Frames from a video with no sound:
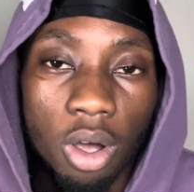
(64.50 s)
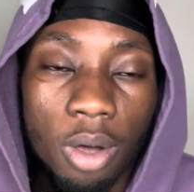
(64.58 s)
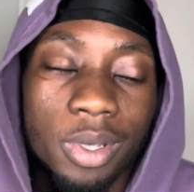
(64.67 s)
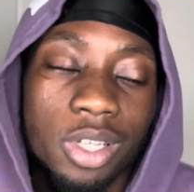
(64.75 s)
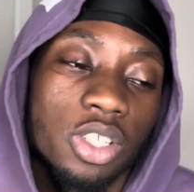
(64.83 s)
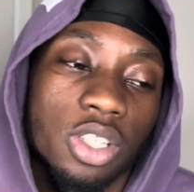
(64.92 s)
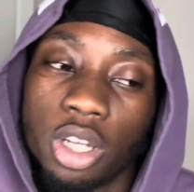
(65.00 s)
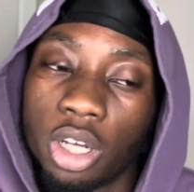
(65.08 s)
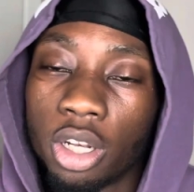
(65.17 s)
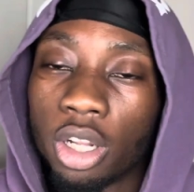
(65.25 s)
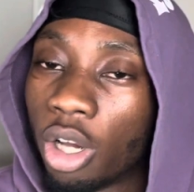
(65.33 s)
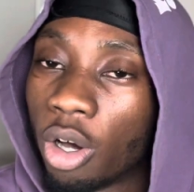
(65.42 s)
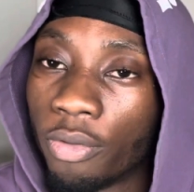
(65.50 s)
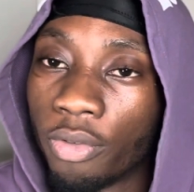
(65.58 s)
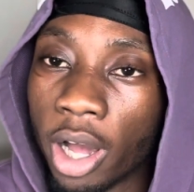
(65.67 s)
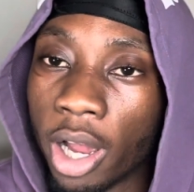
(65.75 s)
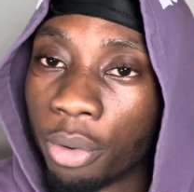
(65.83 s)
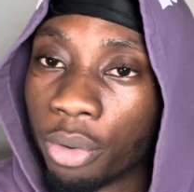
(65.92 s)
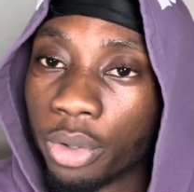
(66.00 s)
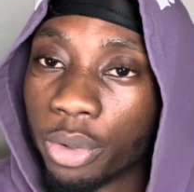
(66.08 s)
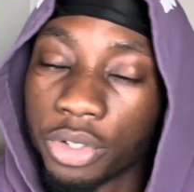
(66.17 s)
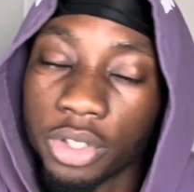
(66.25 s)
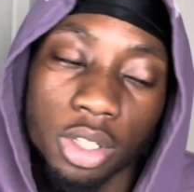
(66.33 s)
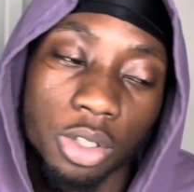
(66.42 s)
He's just looking to go viral.
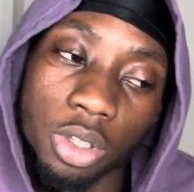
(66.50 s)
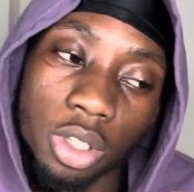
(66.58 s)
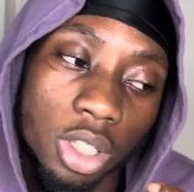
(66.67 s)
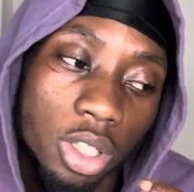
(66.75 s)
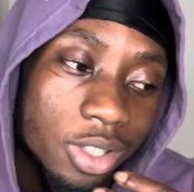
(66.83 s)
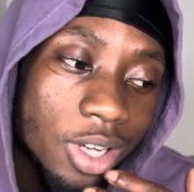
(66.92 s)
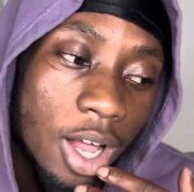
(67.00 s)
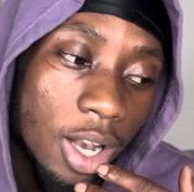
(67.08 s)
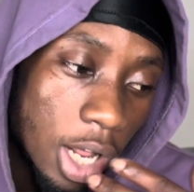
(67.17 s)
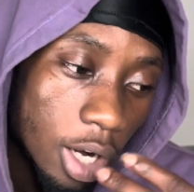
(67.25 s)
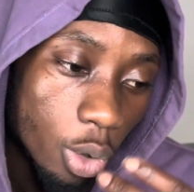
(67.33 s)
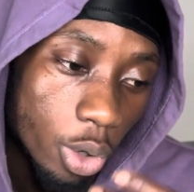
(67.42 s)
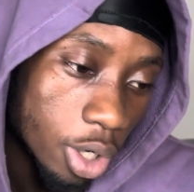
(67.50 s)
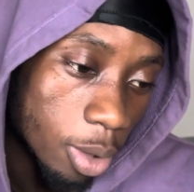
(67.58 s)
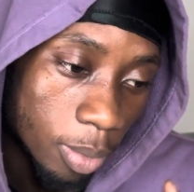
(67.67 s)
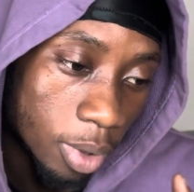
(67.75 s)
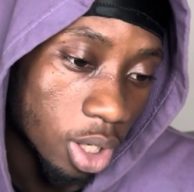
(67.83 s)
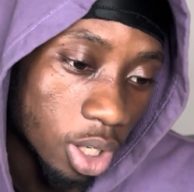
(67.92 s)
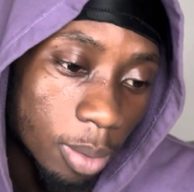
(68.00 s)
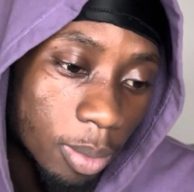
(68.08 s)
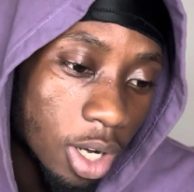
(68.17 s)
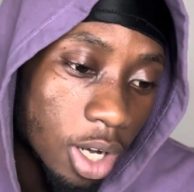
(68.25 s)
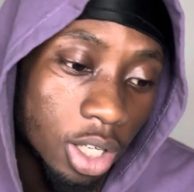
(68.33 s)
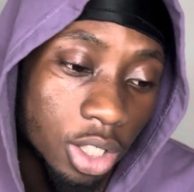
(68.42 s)
Essentially, it's not a lot of credibility
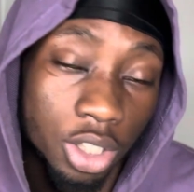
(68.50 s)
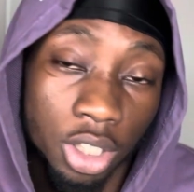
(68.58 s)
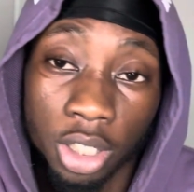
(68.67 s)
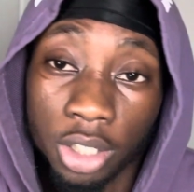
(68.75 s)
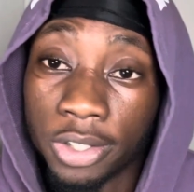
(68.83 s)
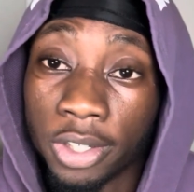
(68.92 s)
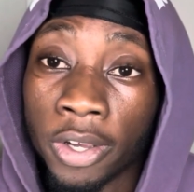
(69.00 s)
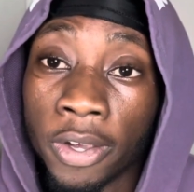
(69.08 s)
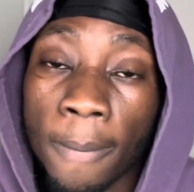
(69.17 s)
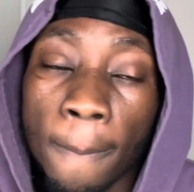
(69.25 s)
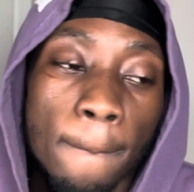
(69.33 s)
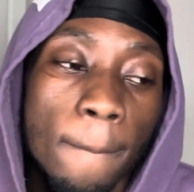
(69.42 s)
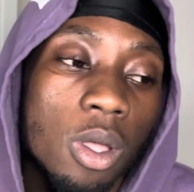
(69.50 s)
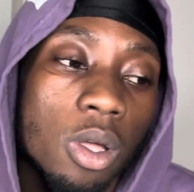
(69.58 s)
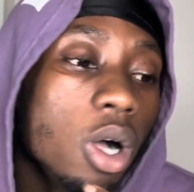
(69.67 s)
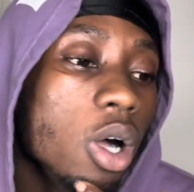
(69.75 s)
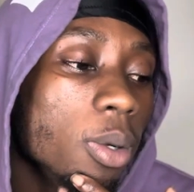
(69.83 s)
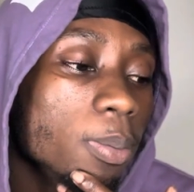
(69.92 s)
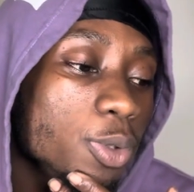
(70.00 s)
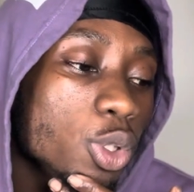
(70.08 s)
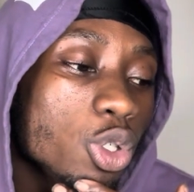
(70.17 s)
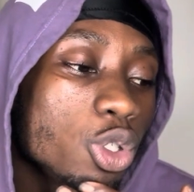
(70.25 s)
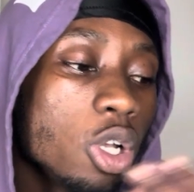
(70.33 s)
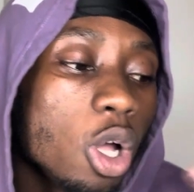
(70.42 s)
behind the shit he's saying. So
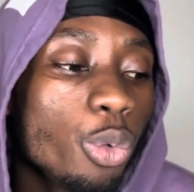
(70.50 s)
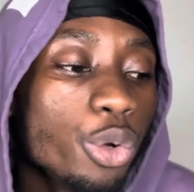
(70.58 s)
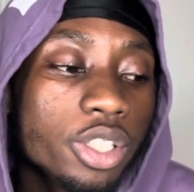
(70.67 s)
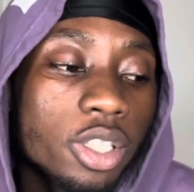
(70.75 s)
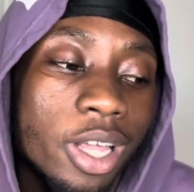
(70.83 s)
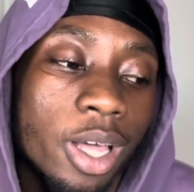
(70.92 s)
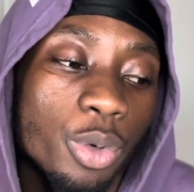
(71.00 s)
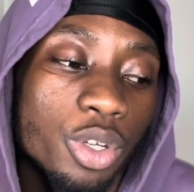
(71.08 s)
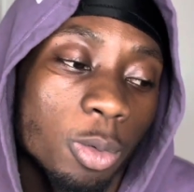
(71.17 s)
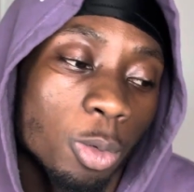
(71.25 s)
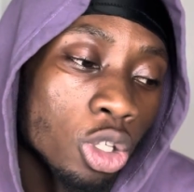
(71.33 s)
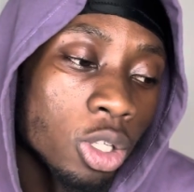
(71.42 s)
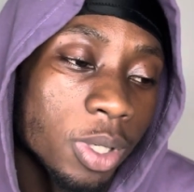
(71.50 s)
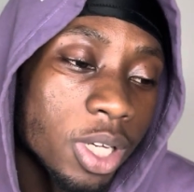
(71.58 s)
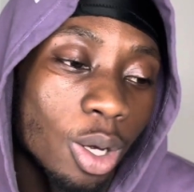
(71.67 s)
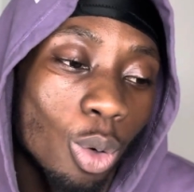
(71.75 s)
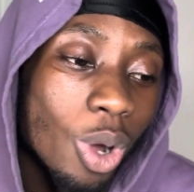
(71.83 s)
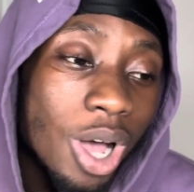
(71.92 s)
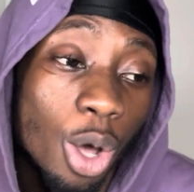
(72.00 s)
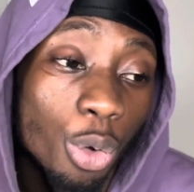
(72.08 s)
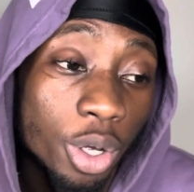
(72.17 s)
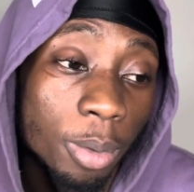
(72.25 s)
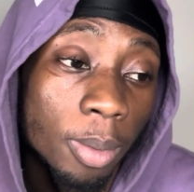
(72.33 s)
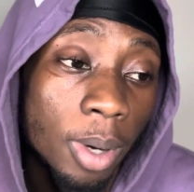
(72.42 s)
it's no reason that we should really be getting riled
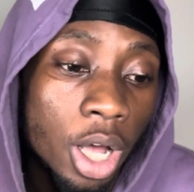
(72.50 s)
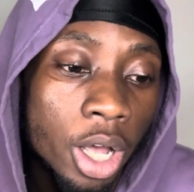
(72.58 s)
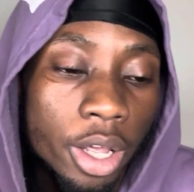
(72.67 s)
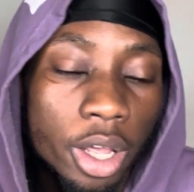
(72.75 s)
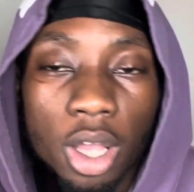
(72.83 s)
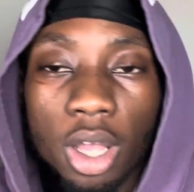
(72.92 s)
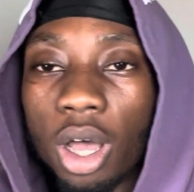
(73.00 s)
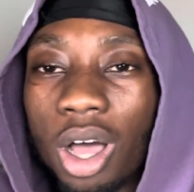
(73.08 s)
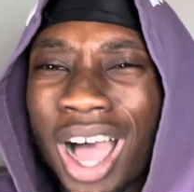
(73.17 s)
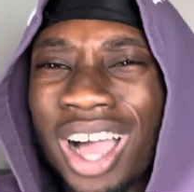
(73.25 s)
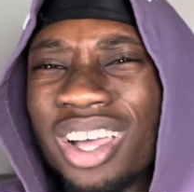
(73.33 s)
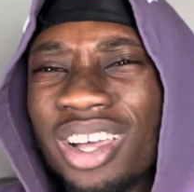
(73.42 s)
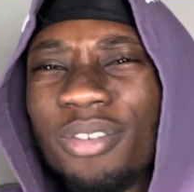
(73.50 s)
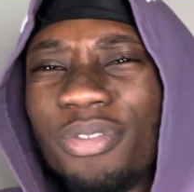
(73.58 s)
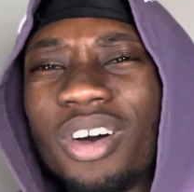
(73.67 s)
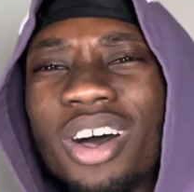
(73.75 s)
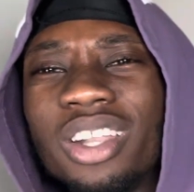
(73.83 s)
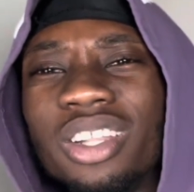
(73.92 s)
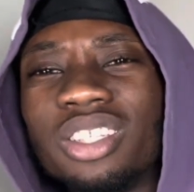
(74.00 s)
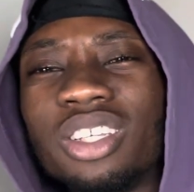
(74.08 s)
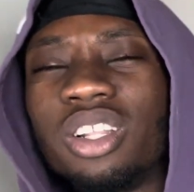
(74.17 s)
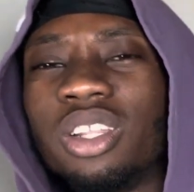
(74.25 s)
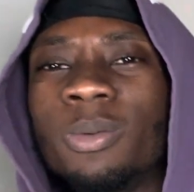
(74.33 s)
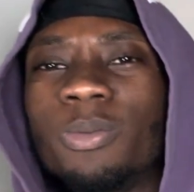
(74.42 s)
up about it. I couldn't find this
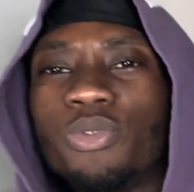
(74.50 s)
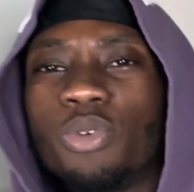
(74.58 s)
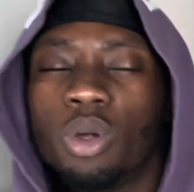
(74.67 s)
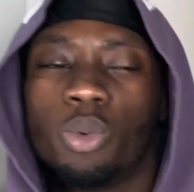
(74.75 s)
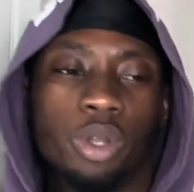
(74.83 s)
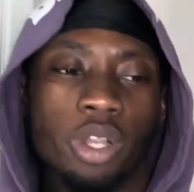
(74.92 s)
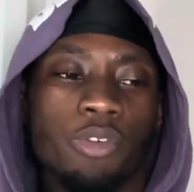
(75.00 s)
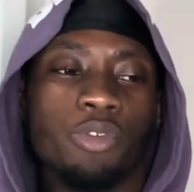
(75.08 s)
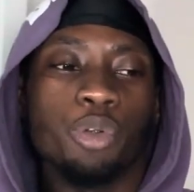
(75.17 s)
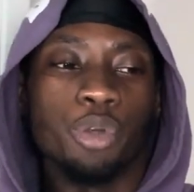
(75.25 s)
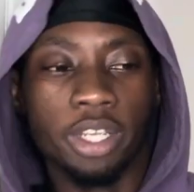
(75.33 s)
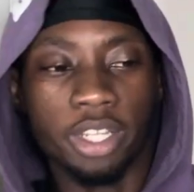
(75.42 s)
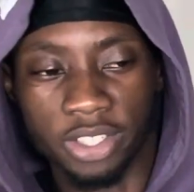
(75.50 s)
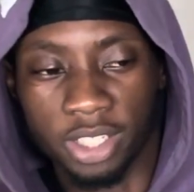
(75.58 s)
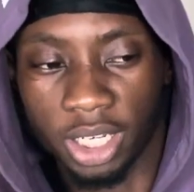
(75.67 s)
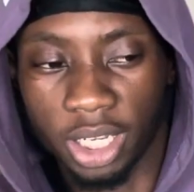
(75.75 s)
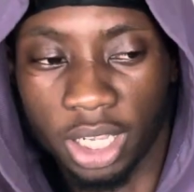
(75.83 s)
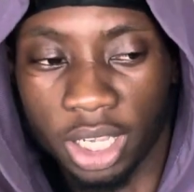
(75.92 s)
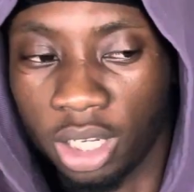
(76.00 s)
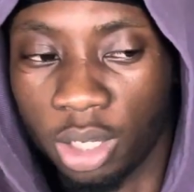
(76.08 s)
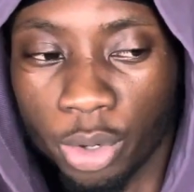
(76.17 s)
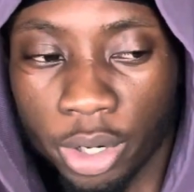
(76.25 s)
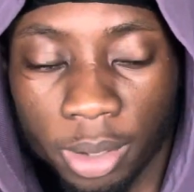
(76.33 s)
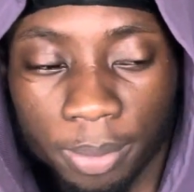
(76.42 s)
clip for whatever reason
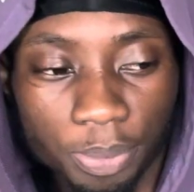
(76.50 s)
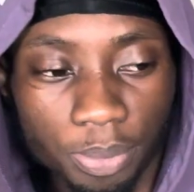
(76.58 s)
anywhere.